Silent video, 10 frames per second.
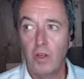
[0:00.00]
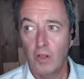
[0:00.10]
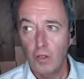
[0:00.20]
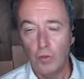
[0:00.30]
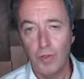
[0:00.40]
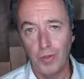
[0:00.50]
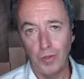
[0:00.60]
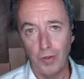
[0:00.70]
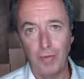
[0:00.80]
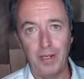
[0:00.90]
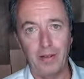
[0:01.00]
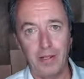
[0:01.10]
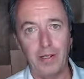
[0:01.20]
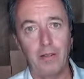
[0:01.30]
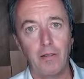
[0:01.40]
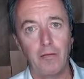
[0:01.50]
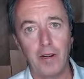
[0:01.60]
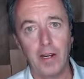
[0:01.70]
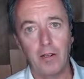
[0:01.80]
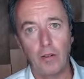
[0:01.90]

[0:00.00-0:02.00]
human stupidity, right?